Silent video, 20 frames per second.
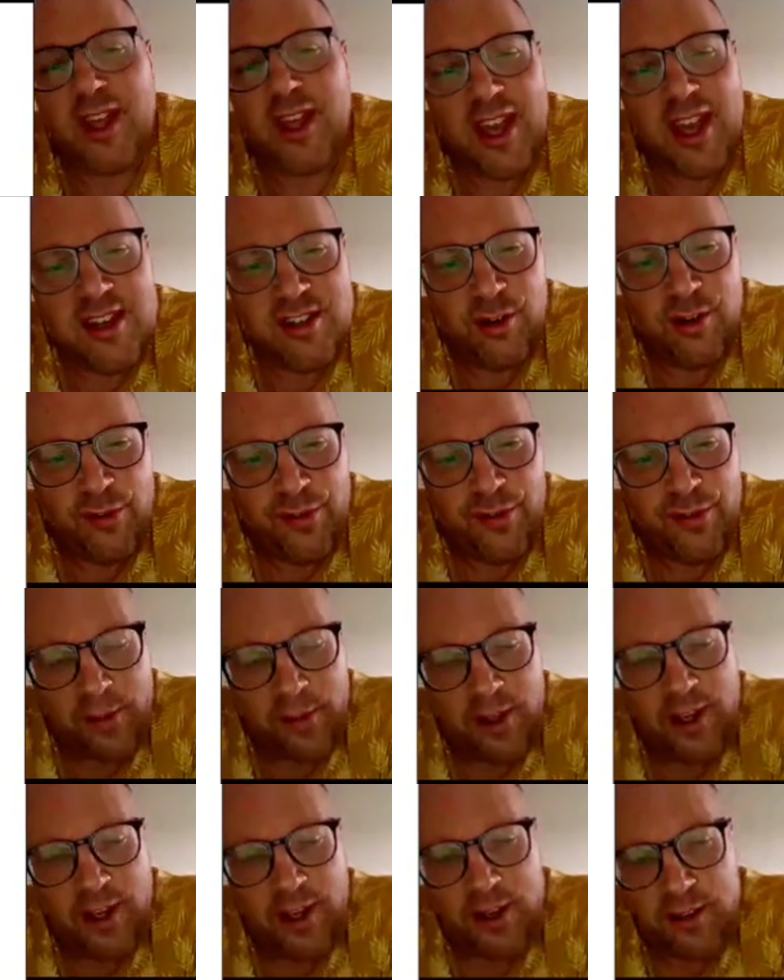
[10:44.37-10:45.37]
migration
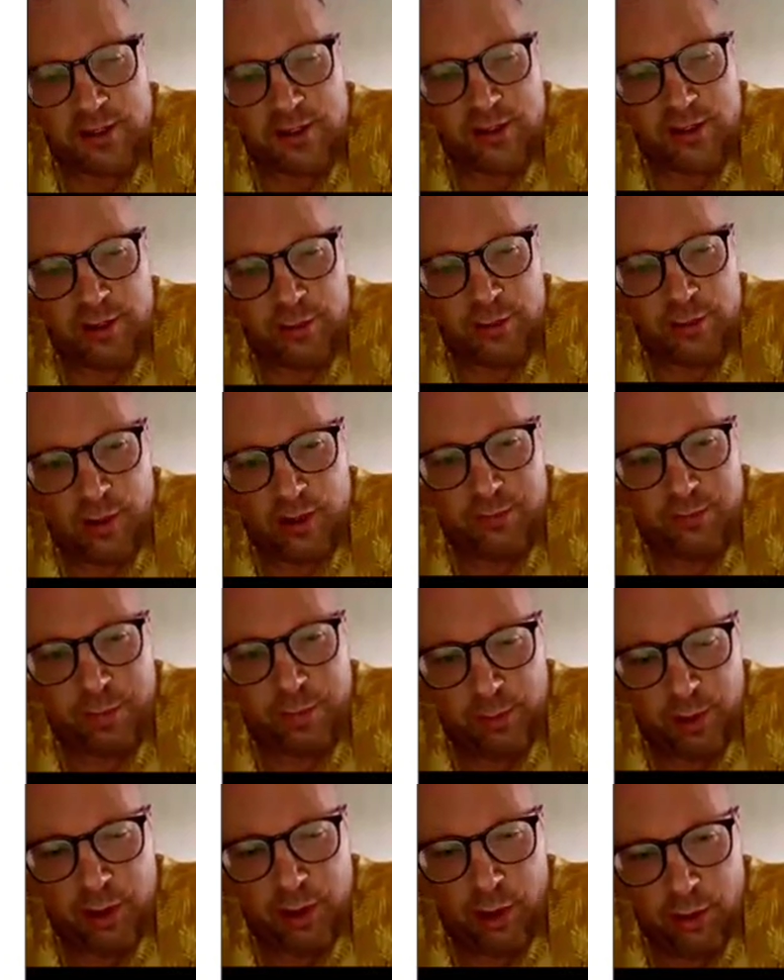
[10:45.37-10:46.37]
of applications
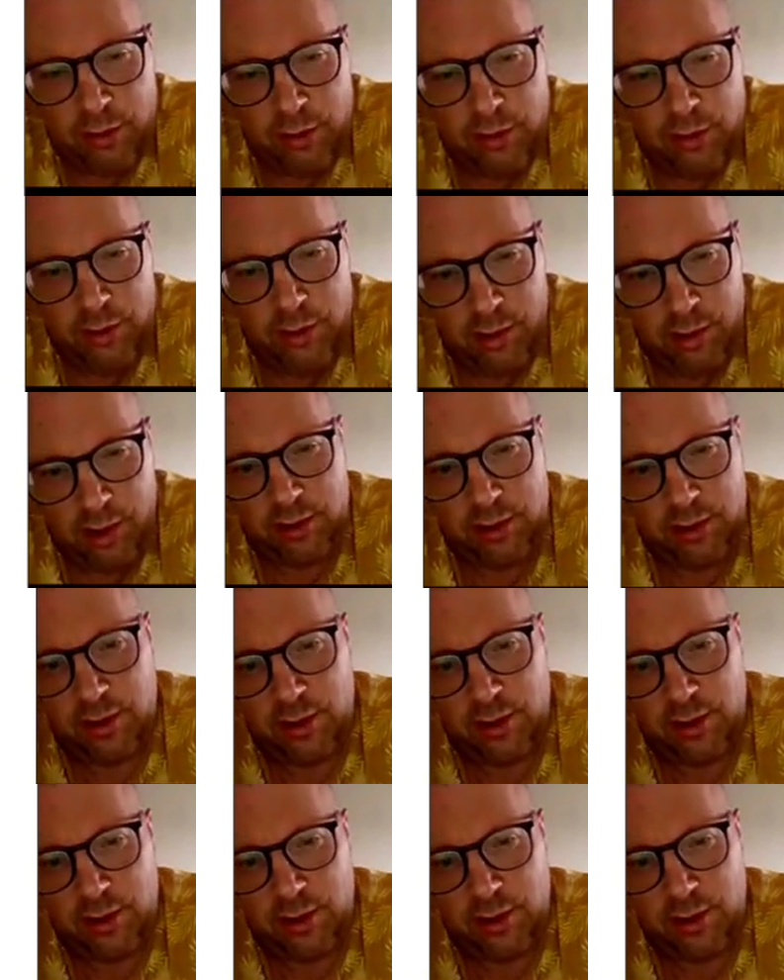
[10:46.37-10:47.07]
towards public cloud,